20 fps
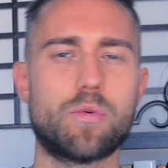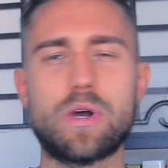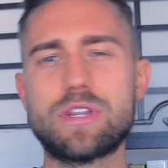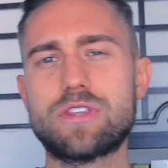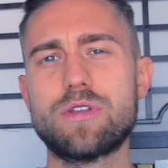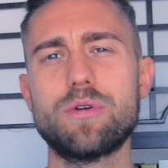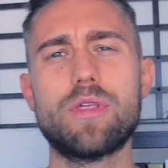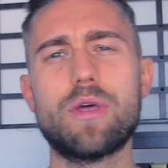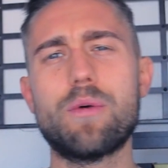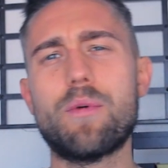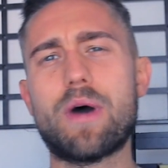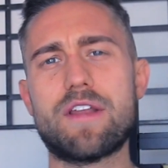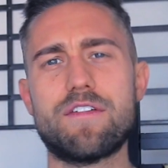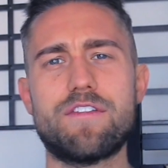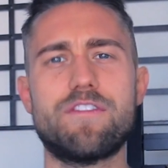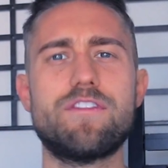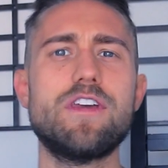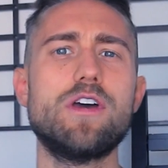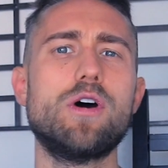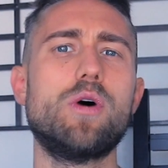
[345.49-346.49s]
What do they want to
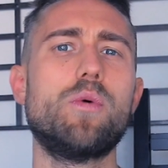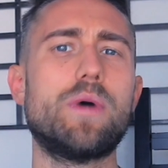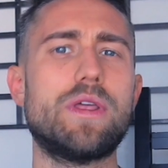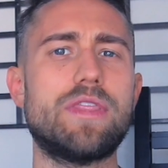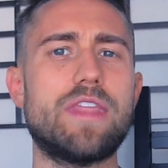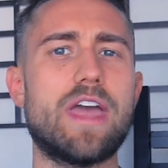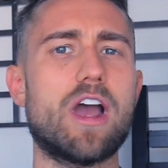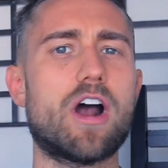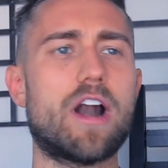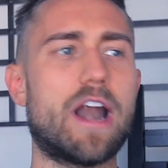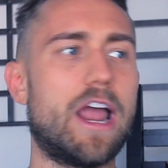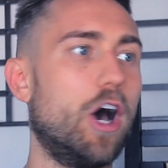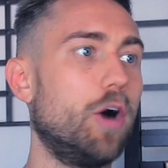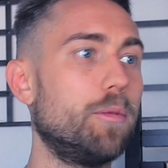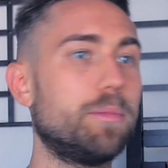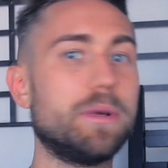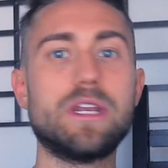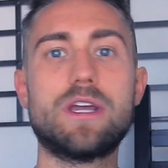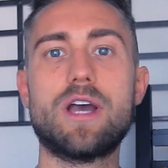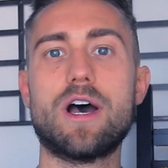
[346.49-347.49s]
feel when they are
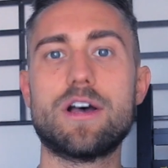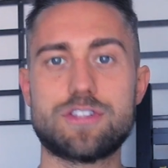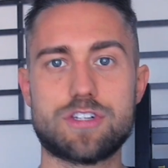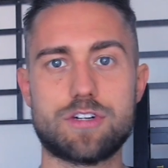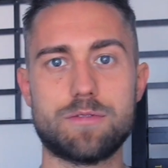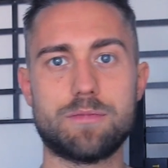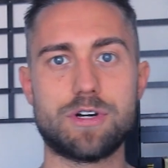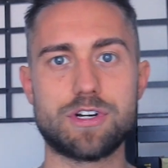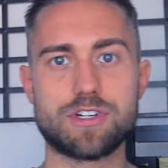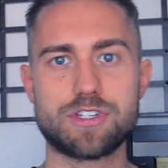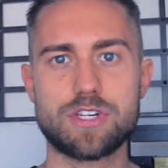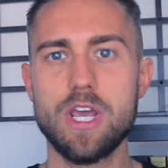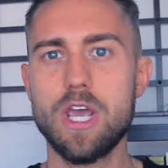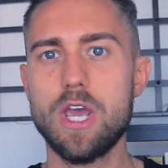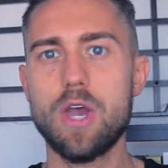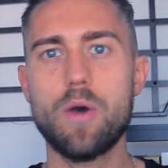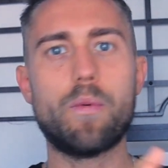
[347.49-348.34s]
helping customers?